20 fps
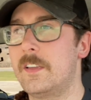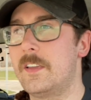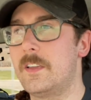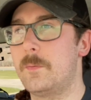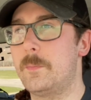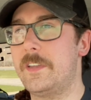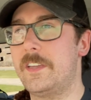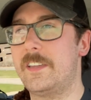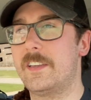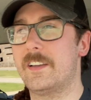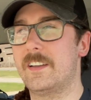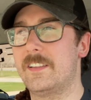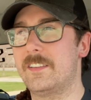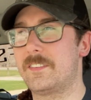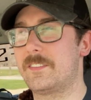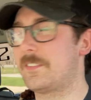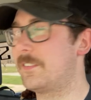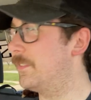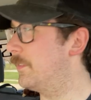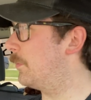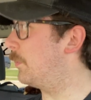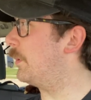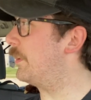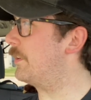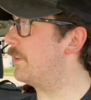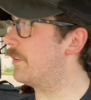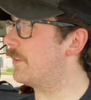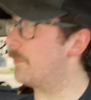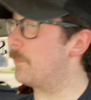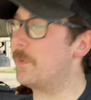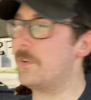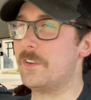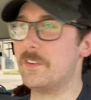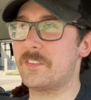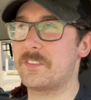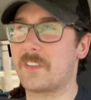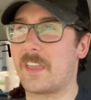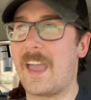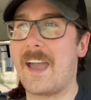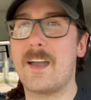Because when you're
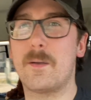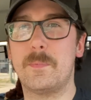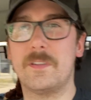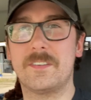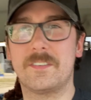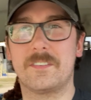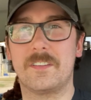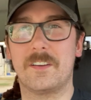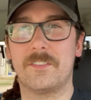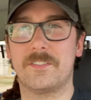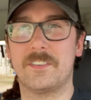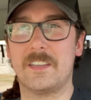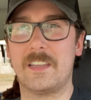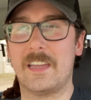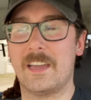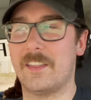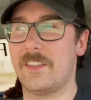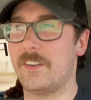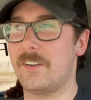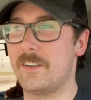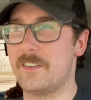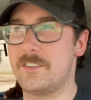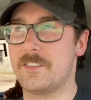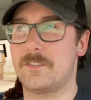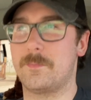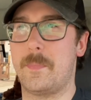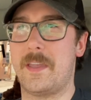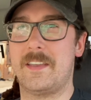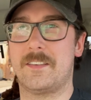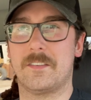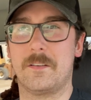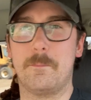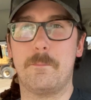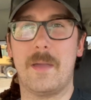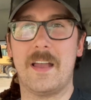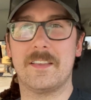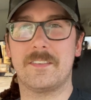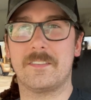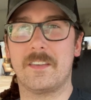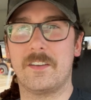scabbing stuff together, it just makes a
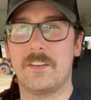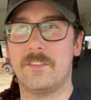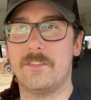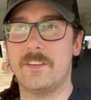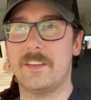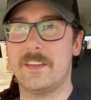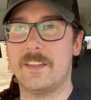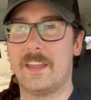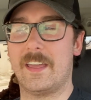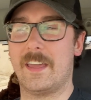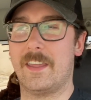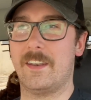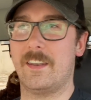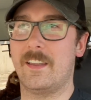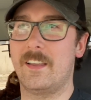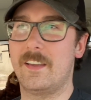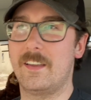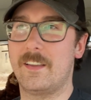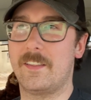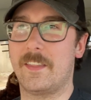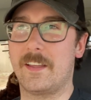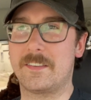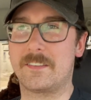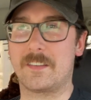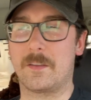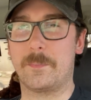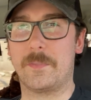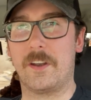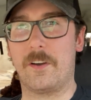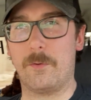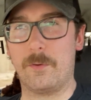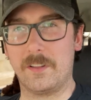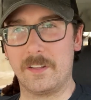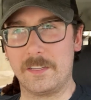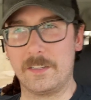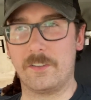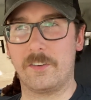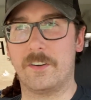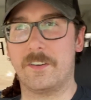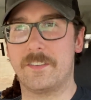mess out of it, and that's something I really
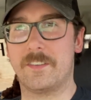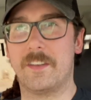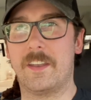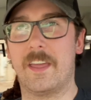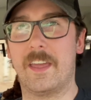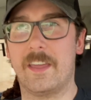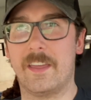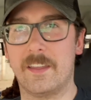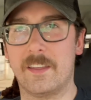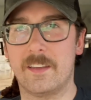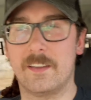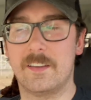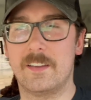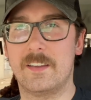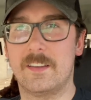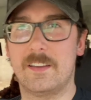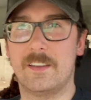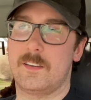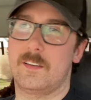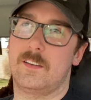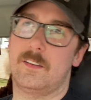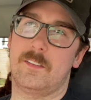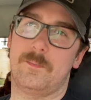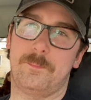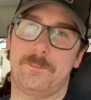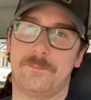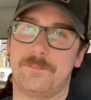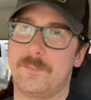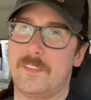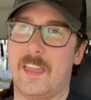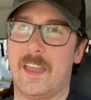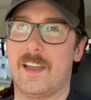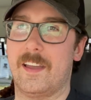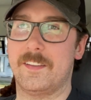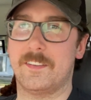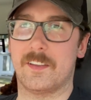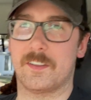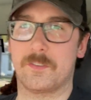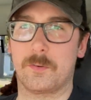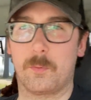learned today. Yeah, it
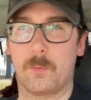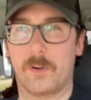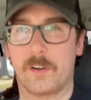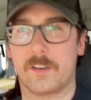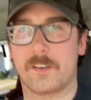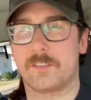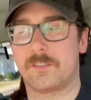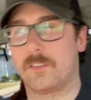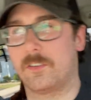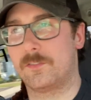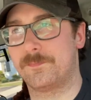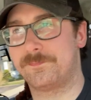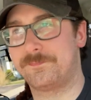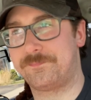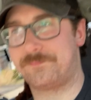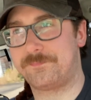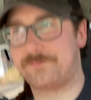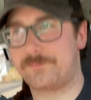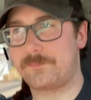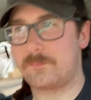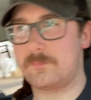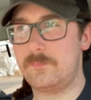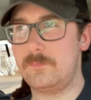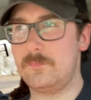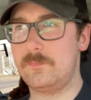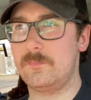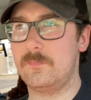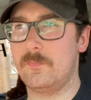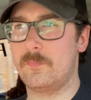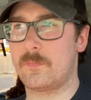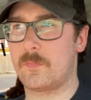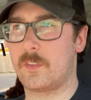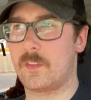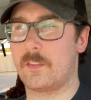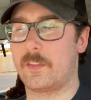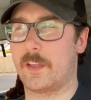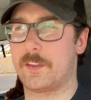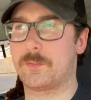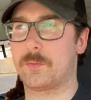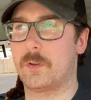doesn't work, so
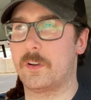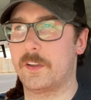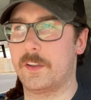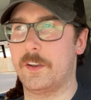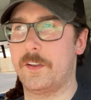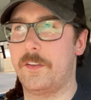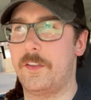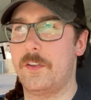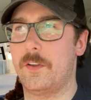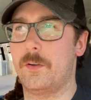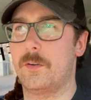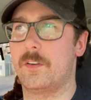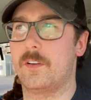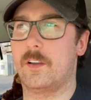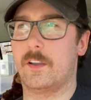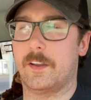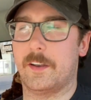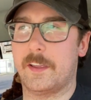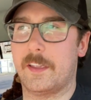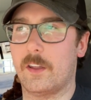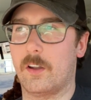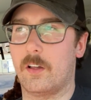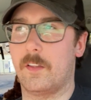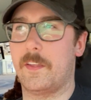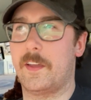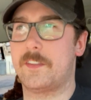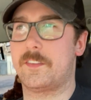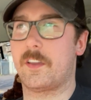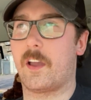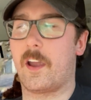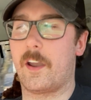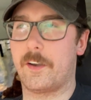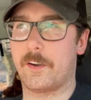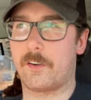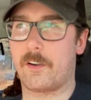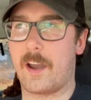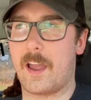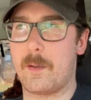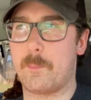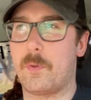that's what I'm gonna do. I'm gonna get all that tire
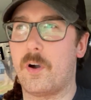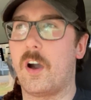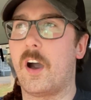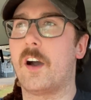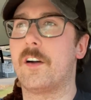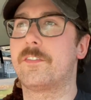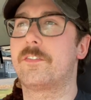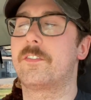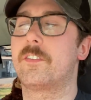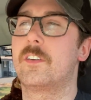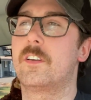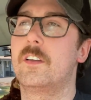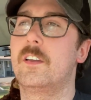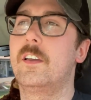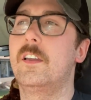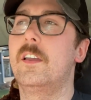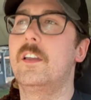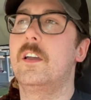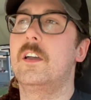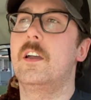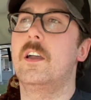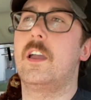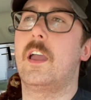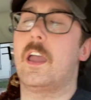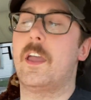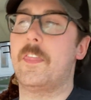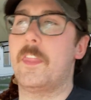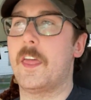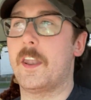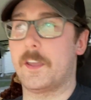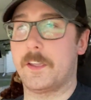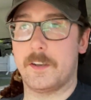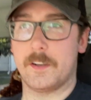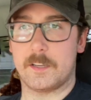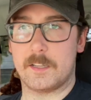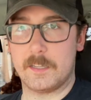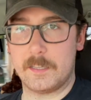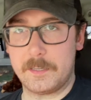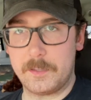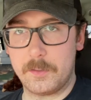crap off, and then I'm gonna clean